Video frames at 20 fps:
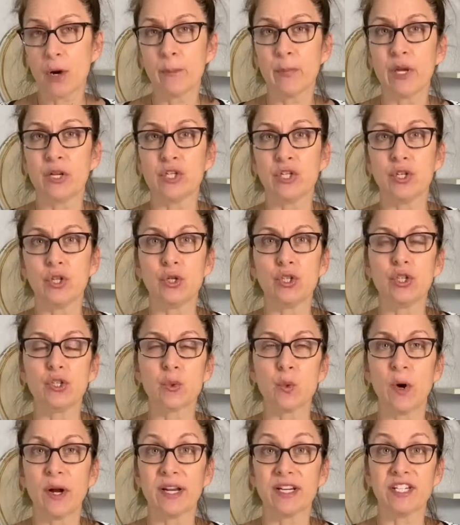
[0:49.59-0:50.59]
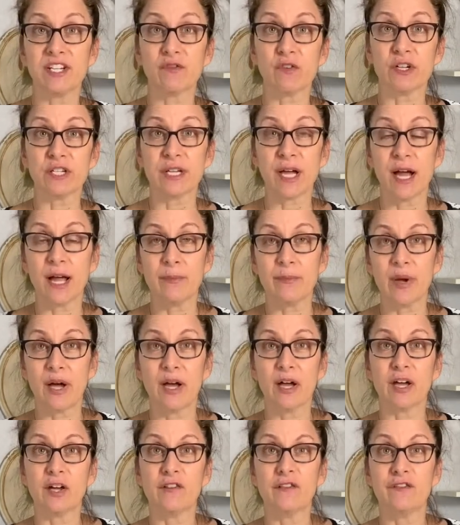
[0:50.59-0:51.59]
but you just want a different type
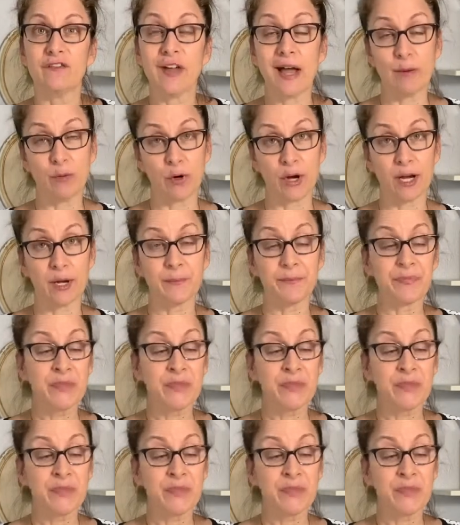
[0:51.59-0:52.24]
of fabric.